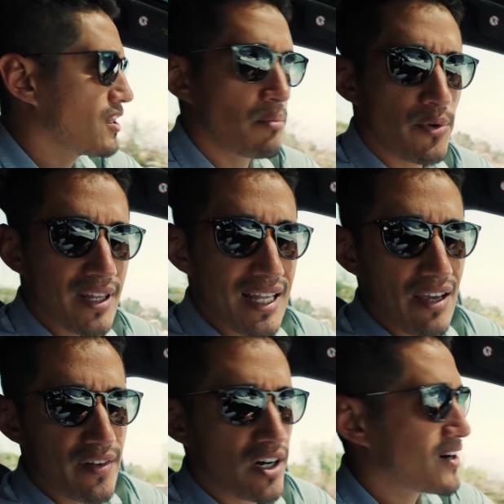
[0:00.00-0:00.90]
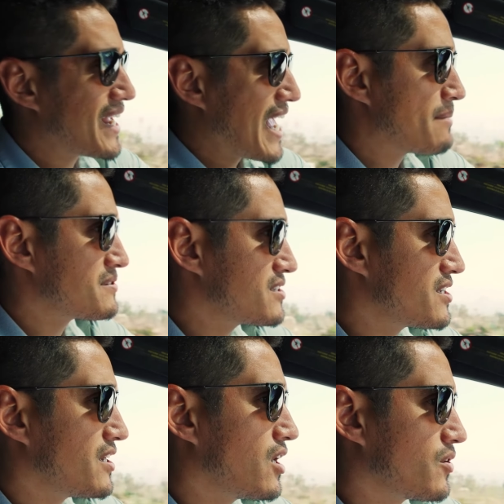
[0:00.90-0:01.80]
Number 11 are
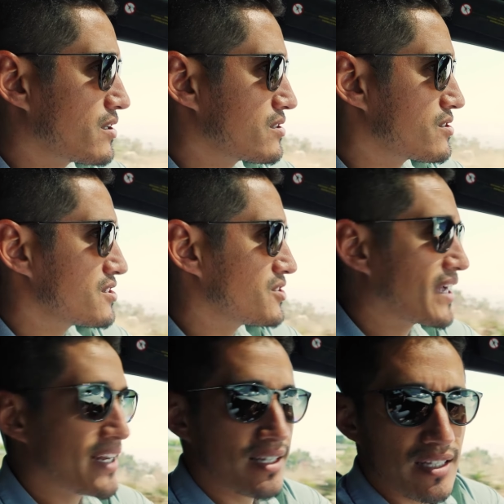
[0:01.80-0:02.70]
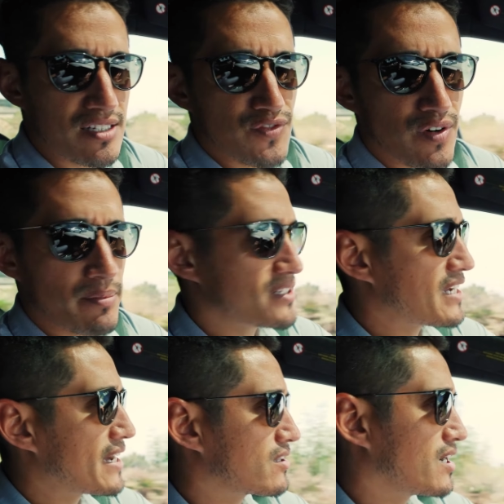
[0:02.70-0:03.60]
absentee owners. So get a list from your
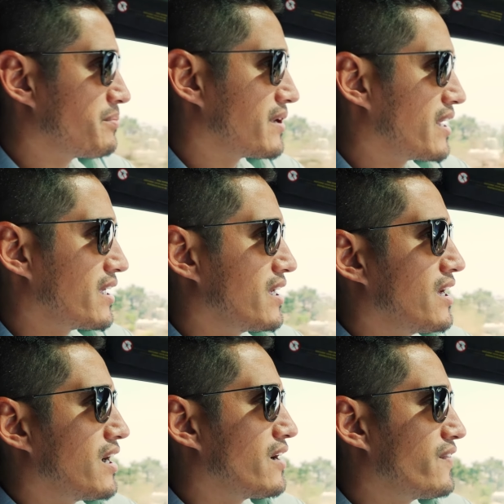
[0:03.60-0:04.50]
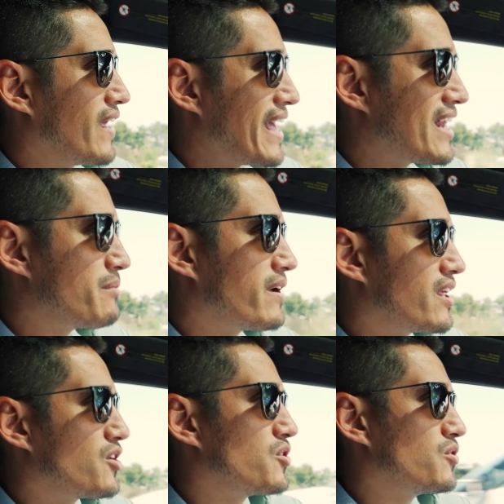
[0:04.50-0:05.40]
title company of
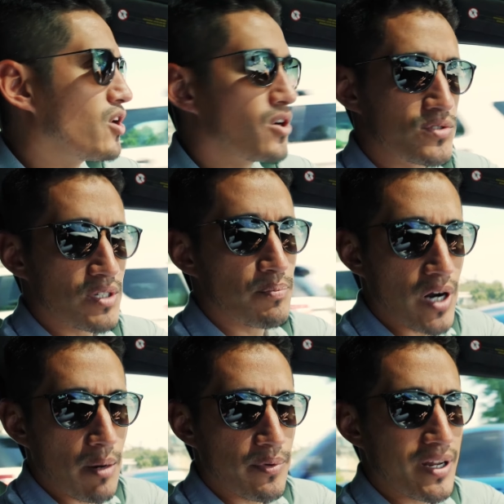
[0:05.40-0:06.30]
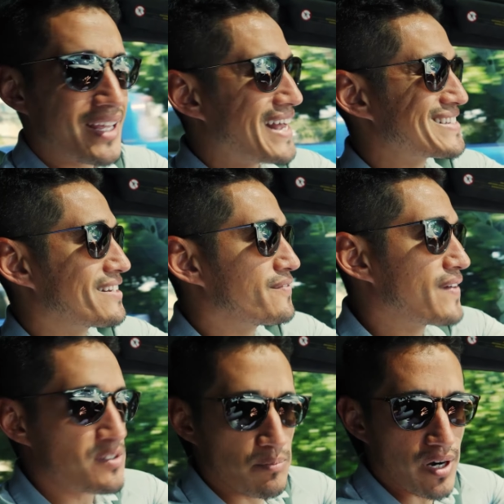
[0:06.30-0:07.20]
anybody who owns a property as an
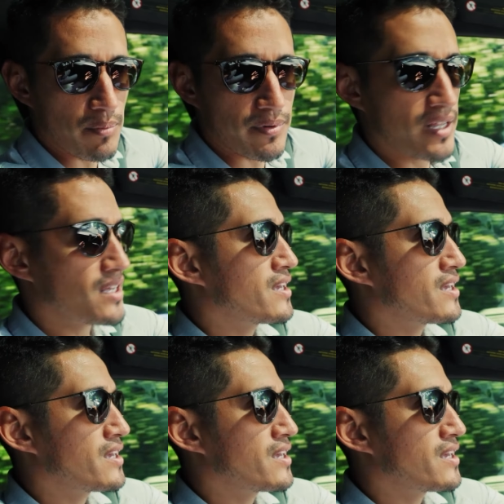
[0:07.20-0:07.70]
investment property,